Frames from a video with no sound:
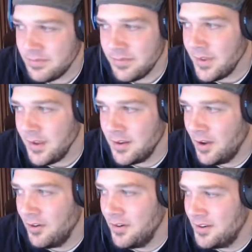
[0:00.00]

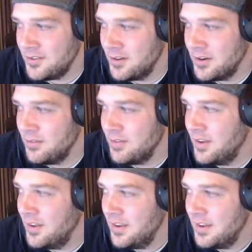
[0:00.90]
No, and it should have,
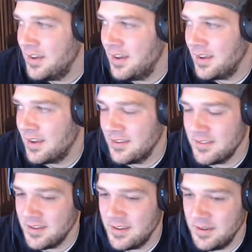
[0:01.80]
because
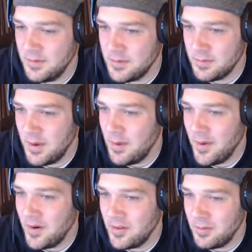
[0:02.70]
it was way
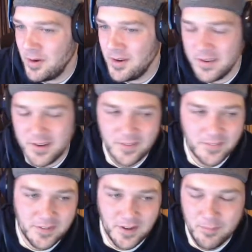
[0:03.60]
better than Red Dead at the time.